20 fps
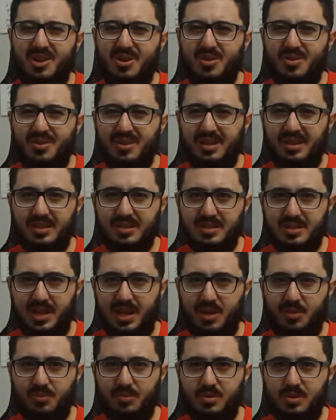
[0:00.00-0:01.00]
annoying
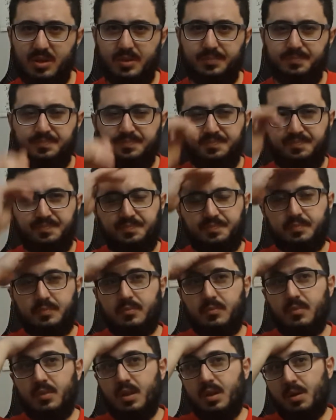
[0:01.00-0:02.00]
sound
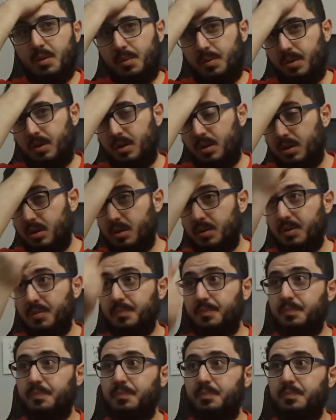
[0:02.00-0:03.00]
uh,